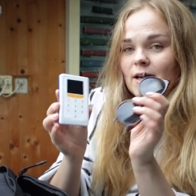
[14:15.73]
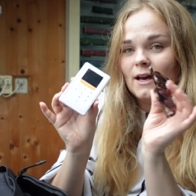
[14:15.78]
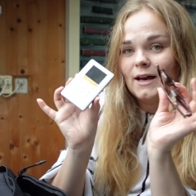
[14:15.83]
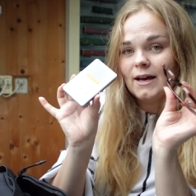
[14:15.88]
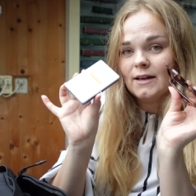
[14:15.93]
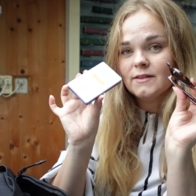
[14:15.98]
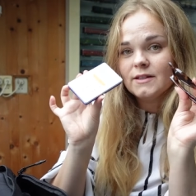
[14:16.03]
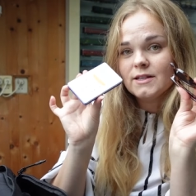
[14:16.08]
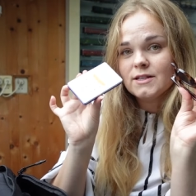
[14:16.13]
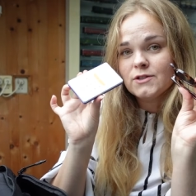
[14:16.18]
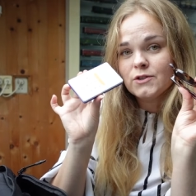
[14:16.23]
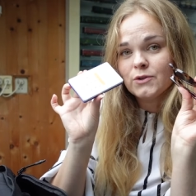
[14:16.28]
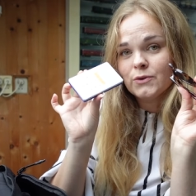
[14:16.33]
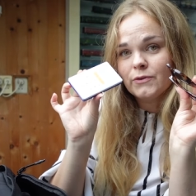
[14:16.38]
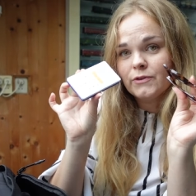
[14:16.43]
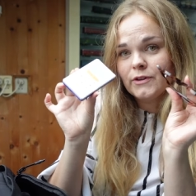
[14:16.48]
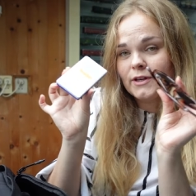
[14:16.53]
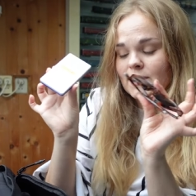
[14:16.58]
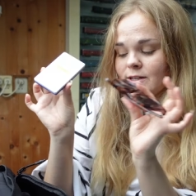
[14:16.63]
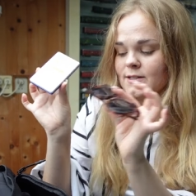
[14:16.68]
And these two
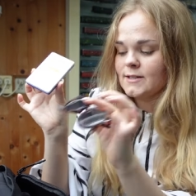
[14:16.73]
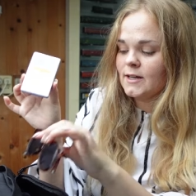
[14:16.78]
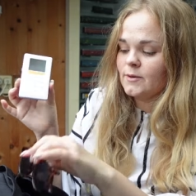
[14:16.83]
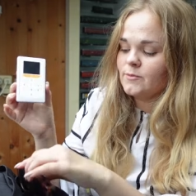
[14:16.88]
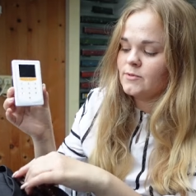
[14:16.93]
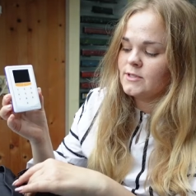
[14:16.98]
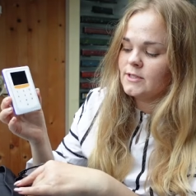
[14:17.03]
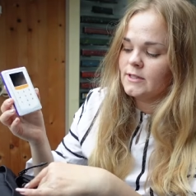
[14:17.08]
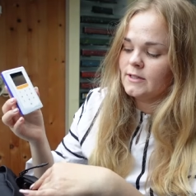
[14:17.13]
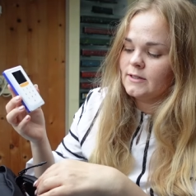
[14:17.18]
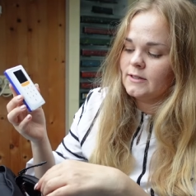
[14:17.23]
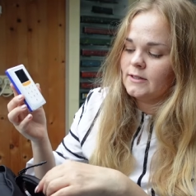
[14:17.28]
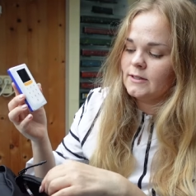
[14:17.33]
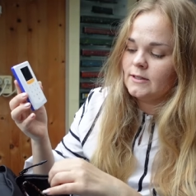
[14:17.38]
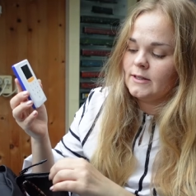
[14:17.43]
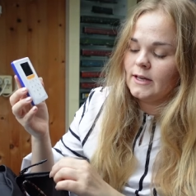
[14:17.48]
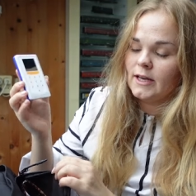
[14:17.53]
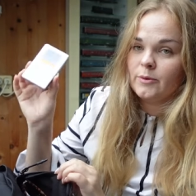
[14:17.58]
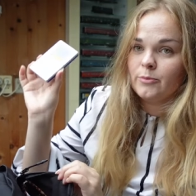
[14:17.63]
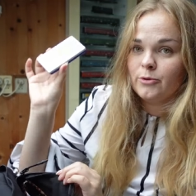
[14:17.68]
things I'm
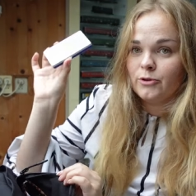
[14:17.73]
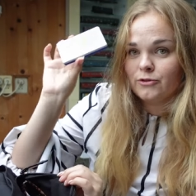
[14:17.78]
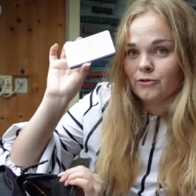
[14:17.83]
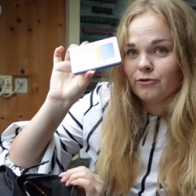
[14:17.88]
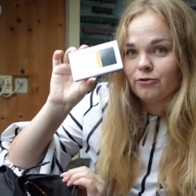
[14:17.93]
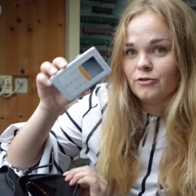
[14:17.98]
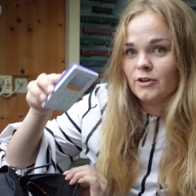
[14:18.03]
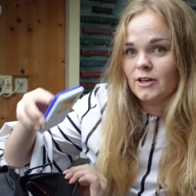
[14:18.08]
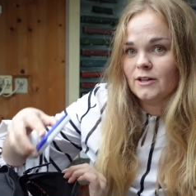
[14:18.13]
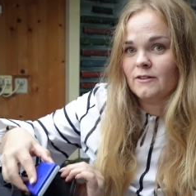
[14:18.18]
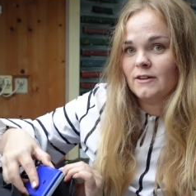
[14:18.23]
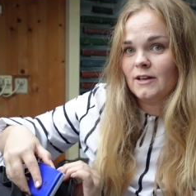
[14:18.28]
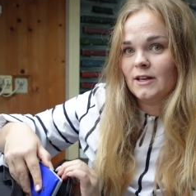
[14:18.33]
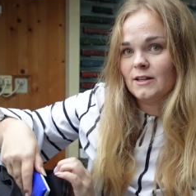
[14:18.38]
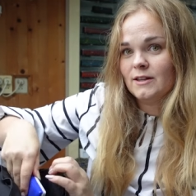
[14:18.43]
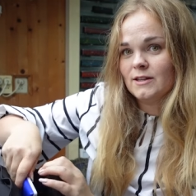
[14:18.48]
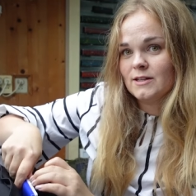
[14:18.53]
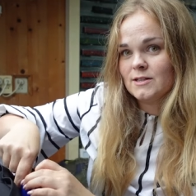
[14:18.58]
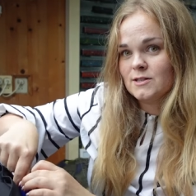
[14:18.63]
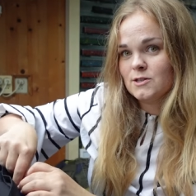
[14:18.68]
still able to fit
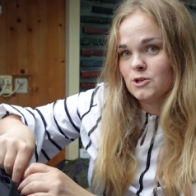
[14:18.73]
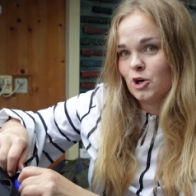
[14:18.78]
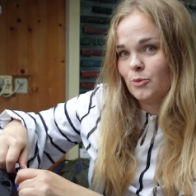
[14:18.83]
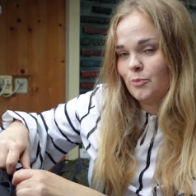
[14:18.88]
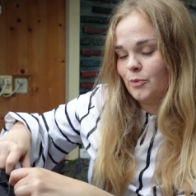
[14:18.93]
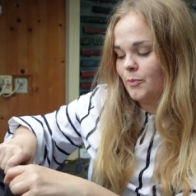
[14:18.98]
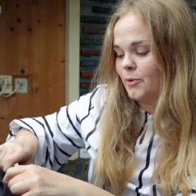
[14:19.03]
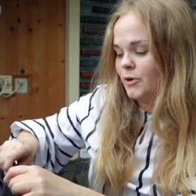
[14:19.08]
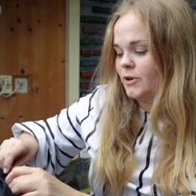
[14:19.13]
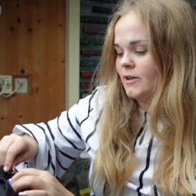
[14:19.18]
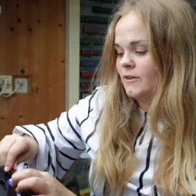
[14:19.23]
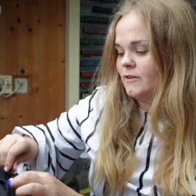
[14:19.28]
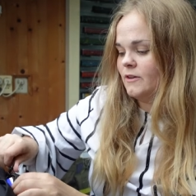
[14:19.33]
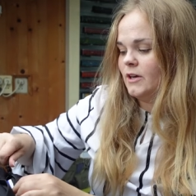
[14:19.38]
in this top pocket